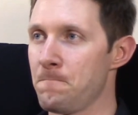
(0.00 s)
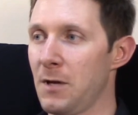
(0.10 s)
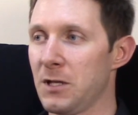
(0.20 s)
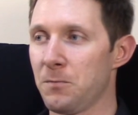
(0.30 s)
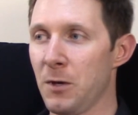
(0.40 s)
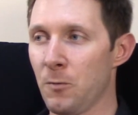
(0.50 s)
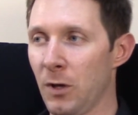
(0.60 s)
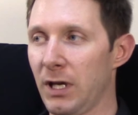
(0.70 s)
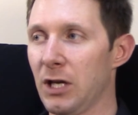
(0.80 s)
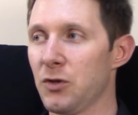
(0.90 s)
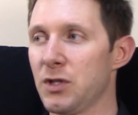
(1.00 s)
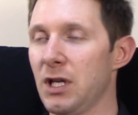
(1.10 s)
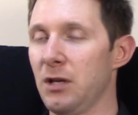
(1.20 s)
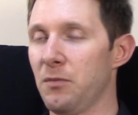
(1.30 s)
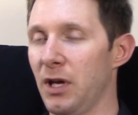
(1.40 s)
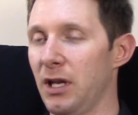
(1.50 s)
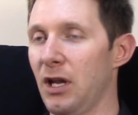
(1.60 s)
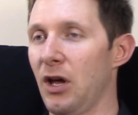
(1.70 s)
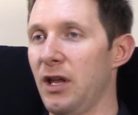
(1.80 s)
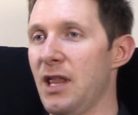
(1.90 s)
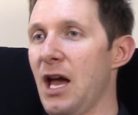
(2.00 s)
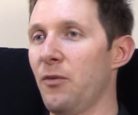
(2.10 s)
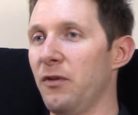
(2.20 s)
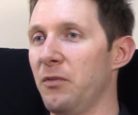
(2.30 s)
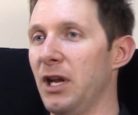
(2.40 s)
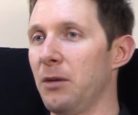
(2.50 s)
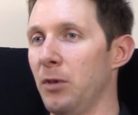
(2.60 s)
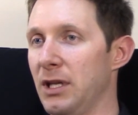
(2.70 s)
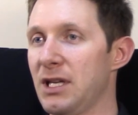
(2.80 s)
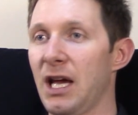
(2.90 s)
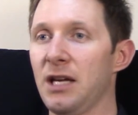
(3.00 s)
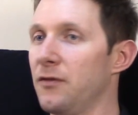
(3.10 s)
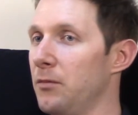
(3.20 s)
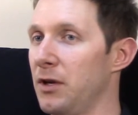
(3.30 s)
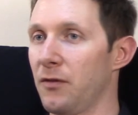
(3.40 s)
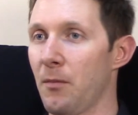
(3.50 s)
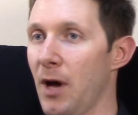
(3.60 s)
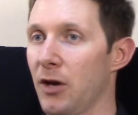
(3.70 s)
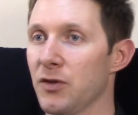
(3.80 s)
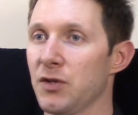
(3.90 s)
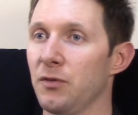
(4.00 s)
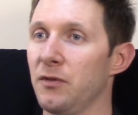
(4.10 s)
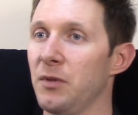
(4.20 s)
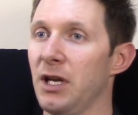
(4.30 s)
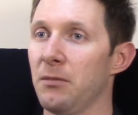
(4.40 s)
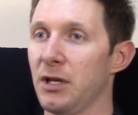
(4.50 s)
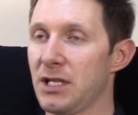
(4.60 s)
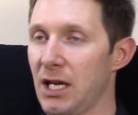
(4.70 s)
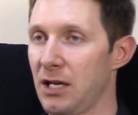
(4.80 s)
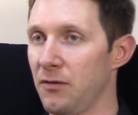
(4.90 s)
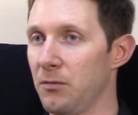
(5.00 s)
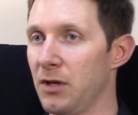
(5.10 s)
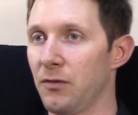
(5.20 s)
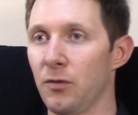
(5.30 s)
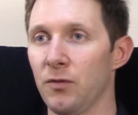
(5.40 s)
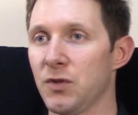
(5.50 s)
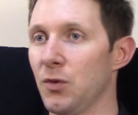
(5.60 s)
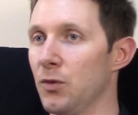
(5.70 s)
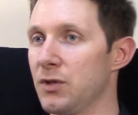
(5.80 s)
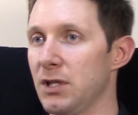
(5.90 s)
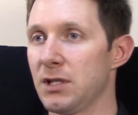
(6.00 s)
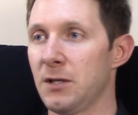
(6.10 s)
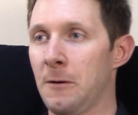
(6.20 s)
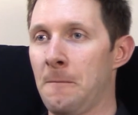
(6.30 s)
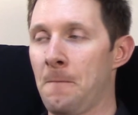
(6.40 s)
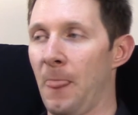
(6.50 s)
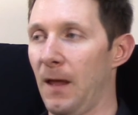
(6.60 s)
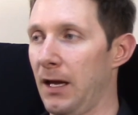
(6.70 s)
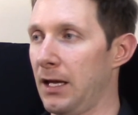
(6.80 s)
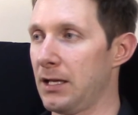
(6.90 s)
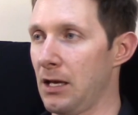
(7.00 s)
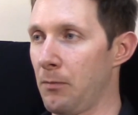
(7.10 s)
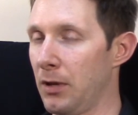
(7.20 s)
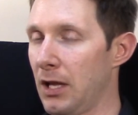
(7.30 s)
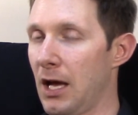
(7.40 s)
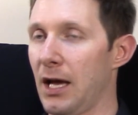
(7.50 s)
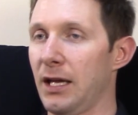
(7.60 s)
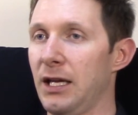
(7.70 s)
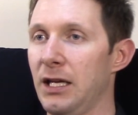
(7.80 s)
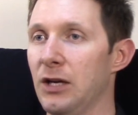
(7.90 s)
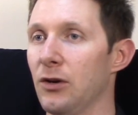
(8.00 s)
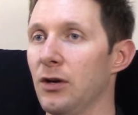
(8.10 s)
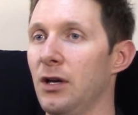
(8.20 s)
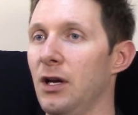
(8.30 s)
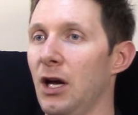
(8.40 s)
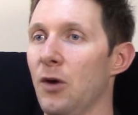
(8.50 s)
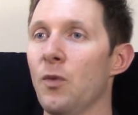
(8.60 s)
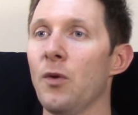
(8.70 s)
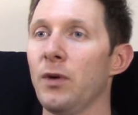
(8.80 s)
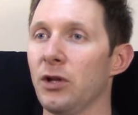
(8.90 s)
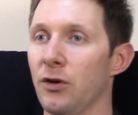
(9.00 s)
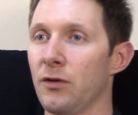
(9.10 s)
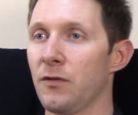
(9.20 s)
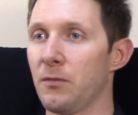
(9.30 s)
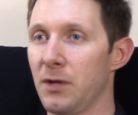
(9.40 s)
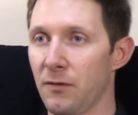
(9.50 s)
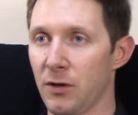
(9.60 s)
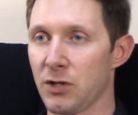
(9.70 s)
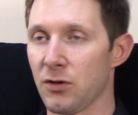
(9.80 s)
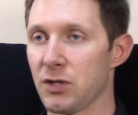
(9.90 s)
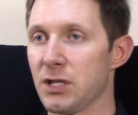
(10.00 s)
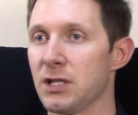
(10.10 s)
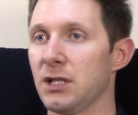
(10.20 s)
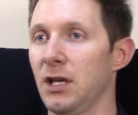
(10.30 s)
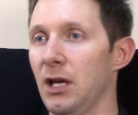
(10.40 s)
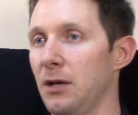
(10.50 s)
it's been really interesting, but in that we've been able to take from different models. So we've been able to take from different sources and apply here what we learned from different churches,